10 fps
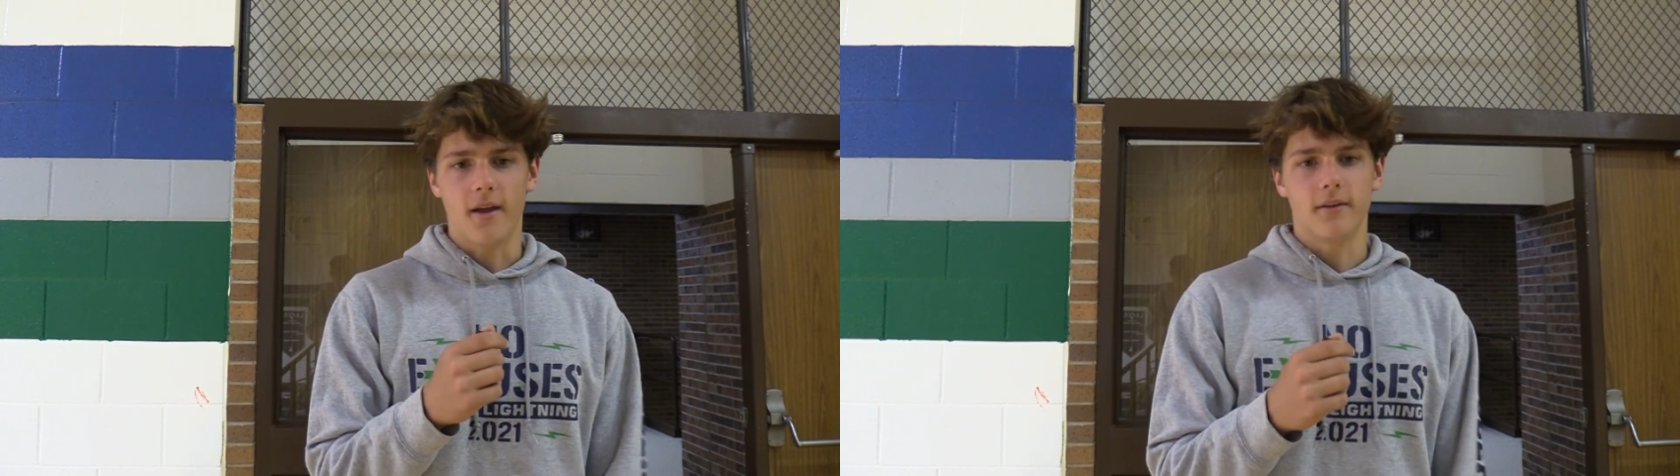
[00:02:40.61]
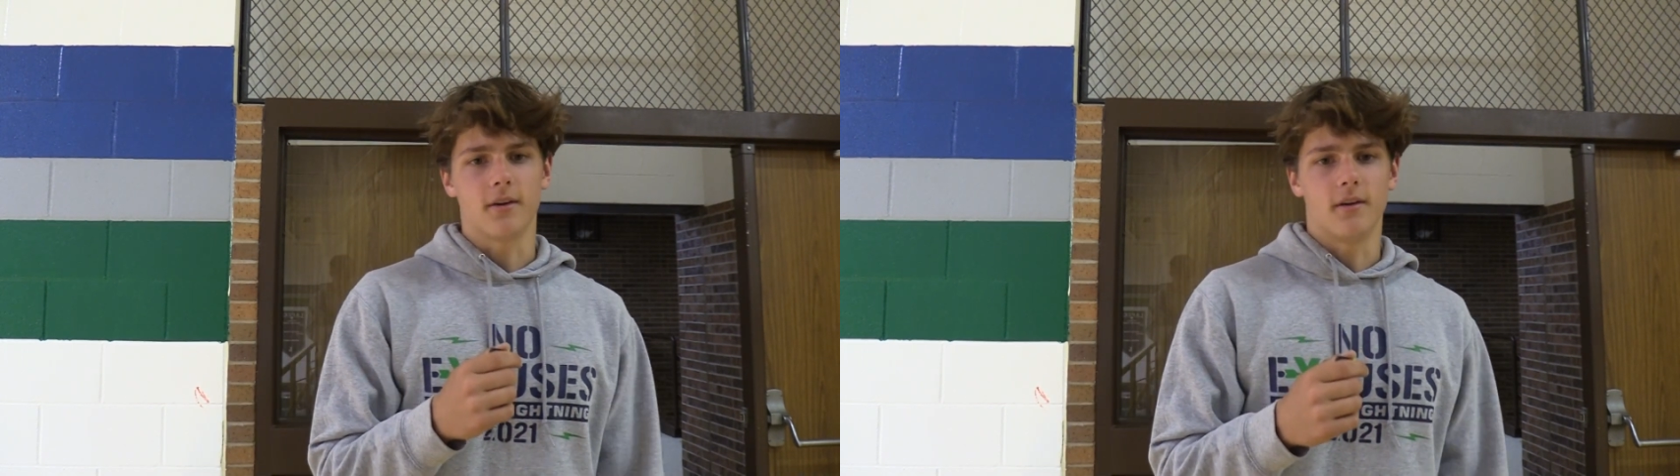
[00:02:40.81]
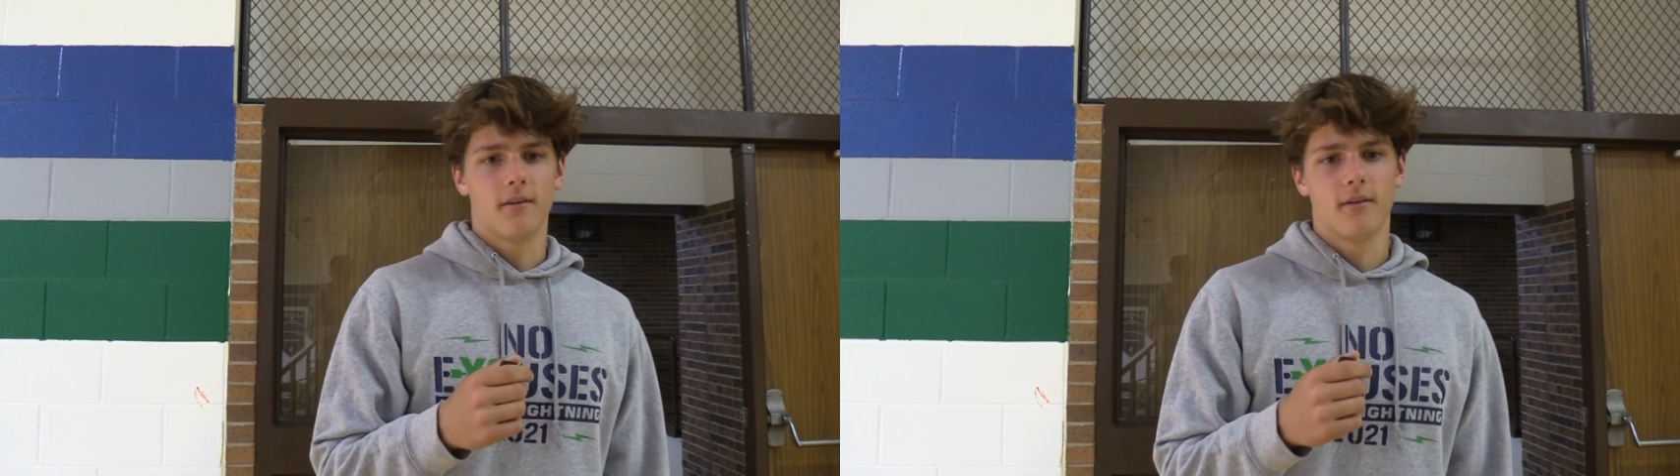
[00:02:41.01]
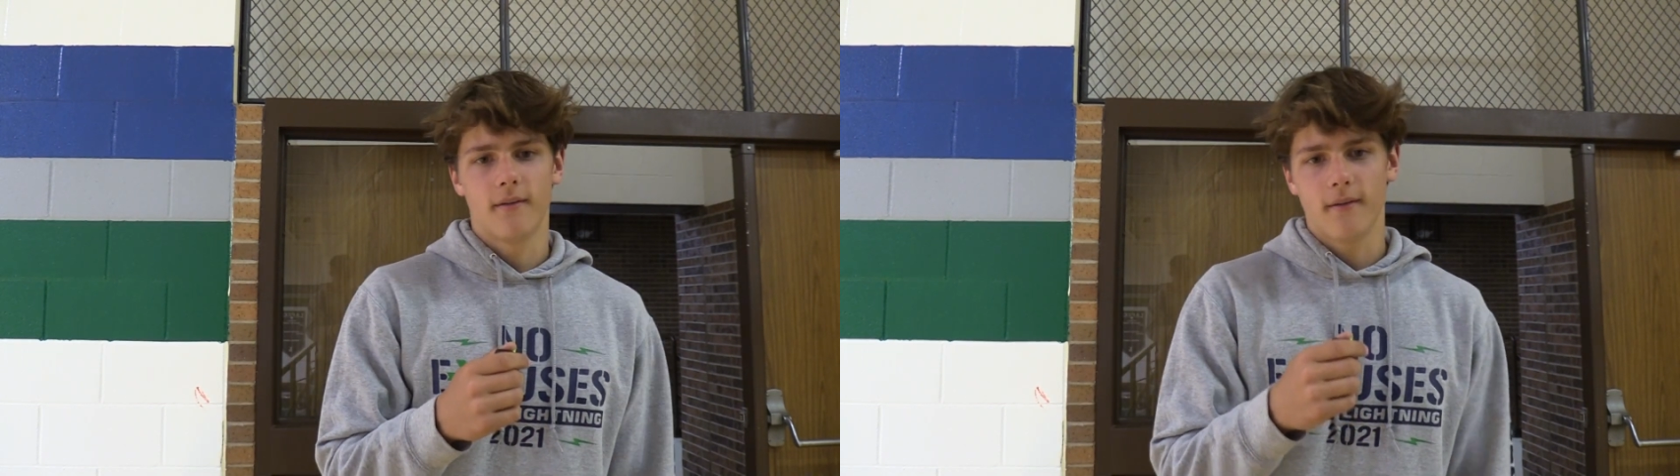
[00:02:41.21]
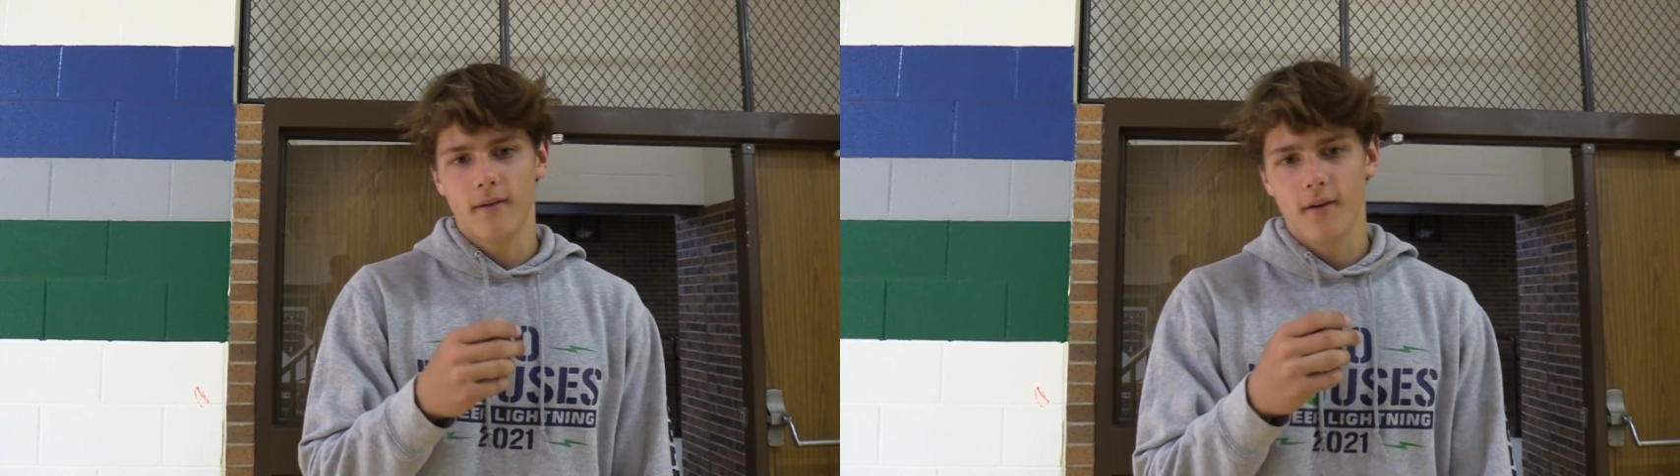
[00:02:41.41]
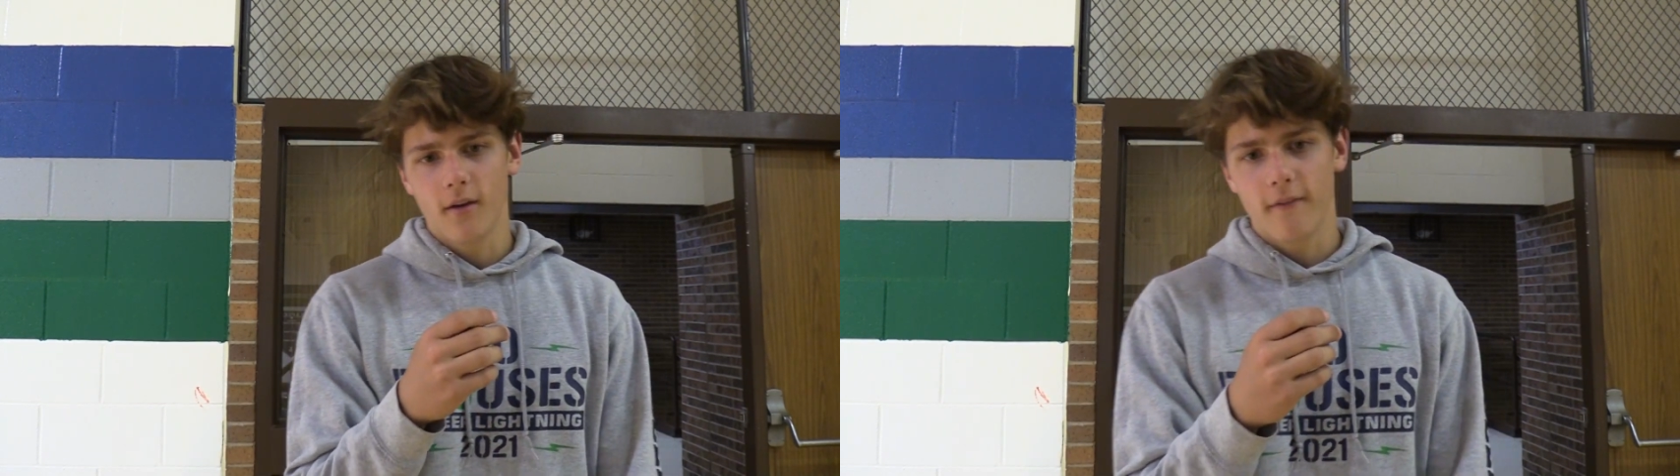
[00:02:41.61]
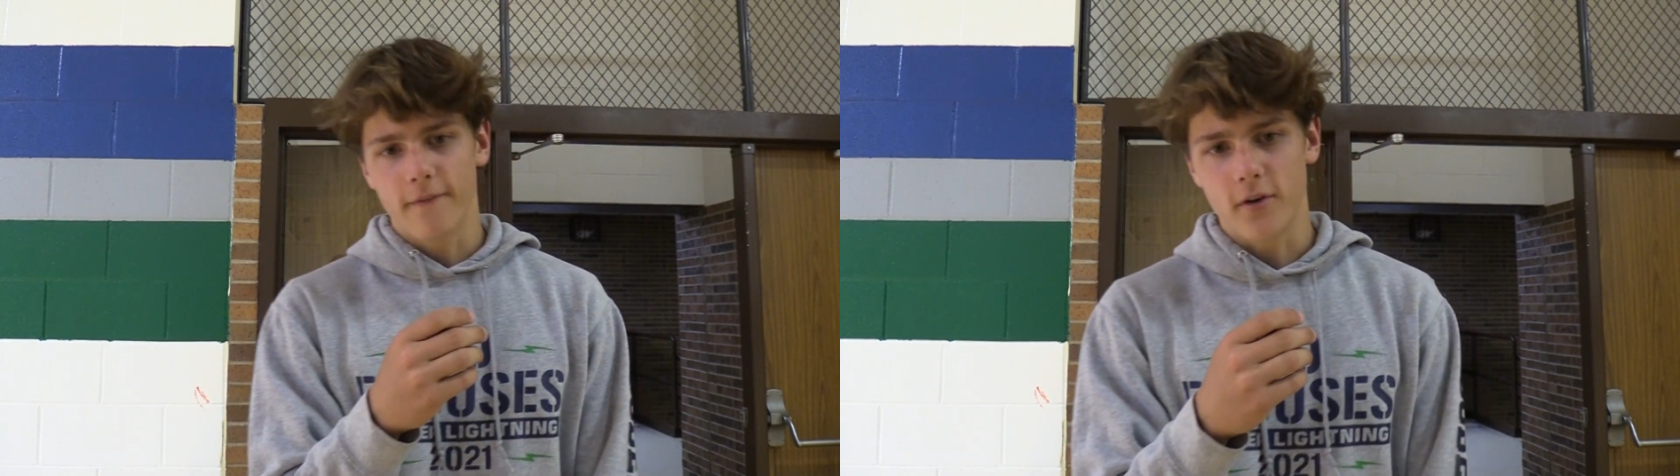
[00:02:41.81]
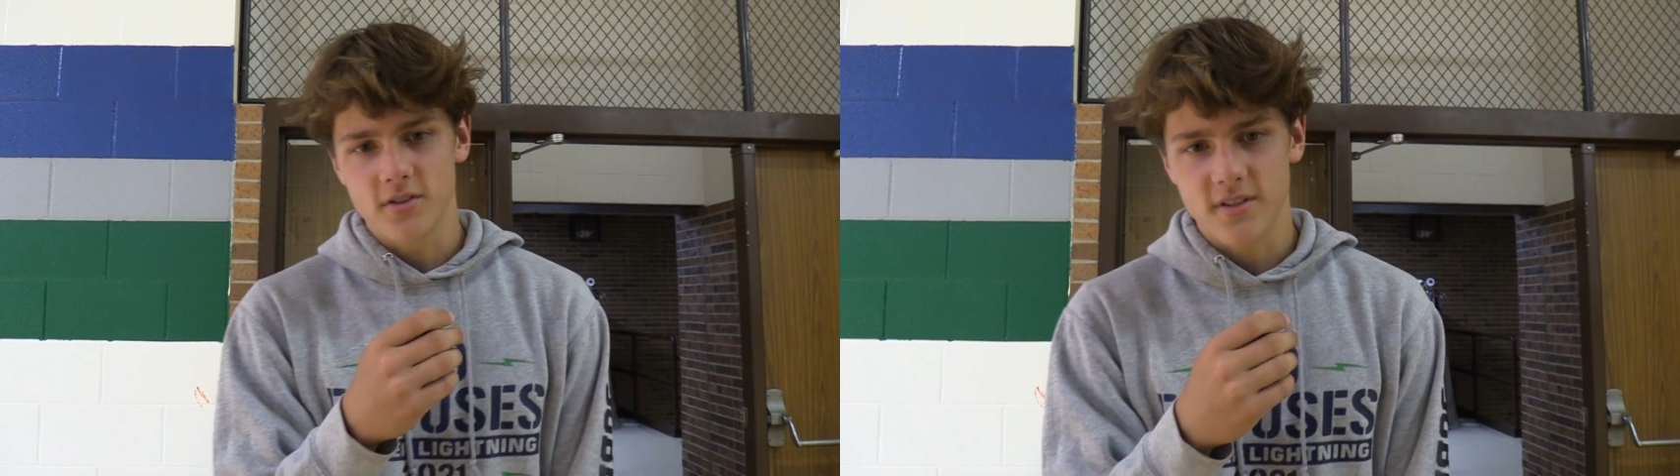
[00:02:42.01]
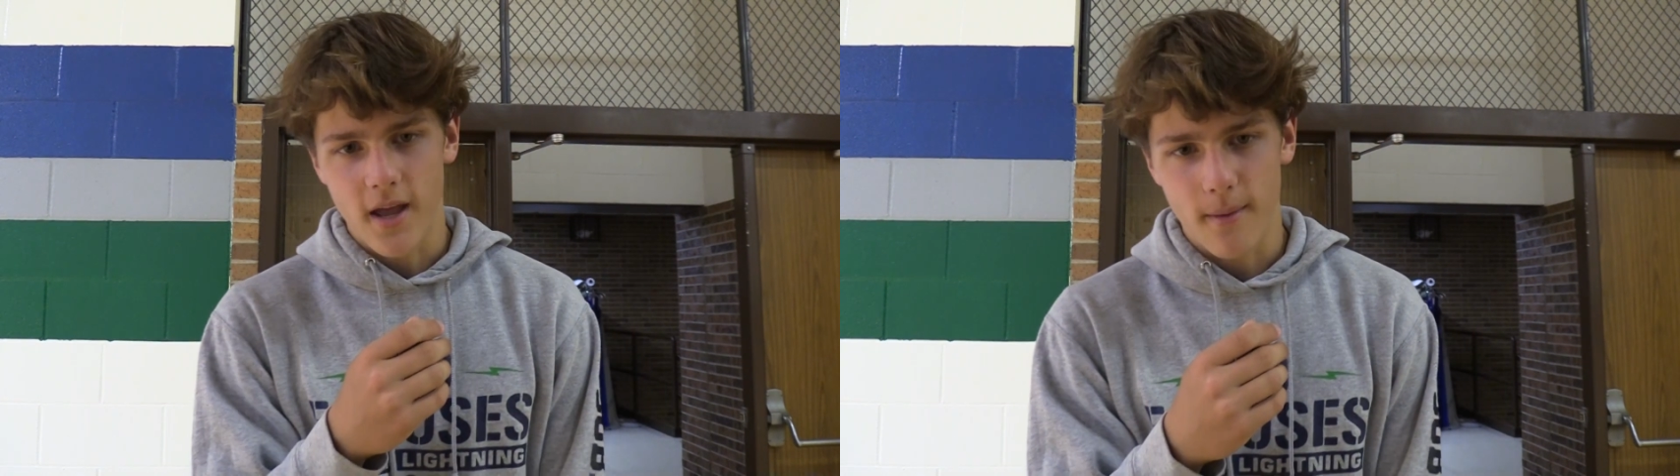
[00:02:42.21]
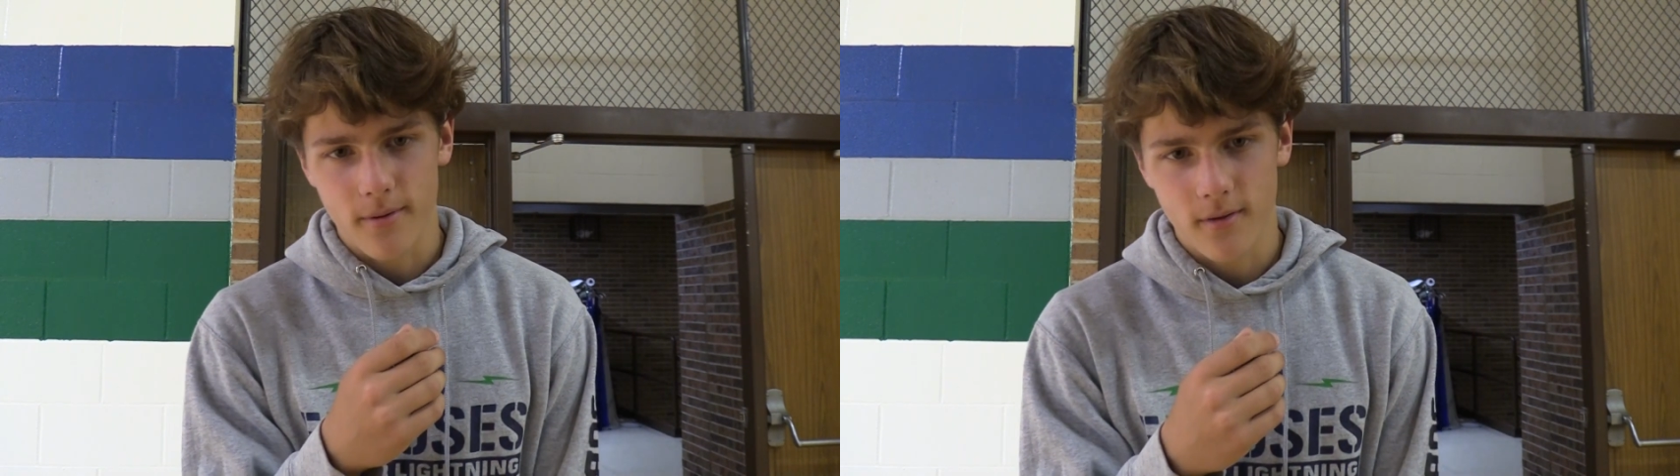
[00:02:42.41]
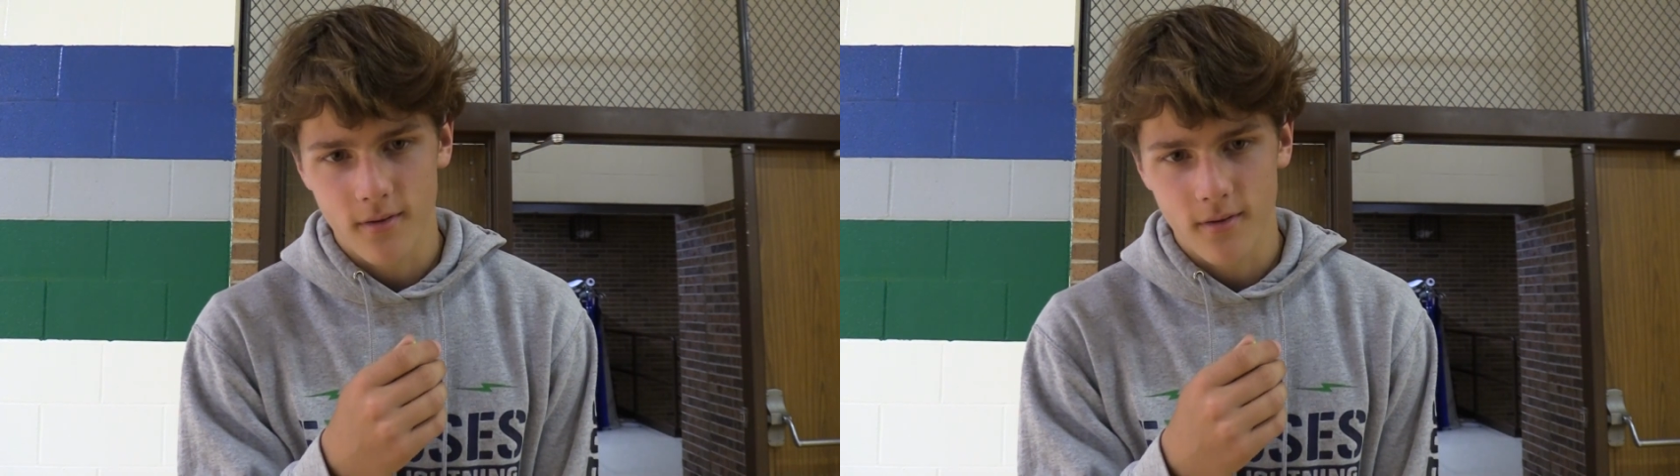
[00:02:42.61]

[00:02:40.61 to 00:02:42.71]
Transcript: enter. First step,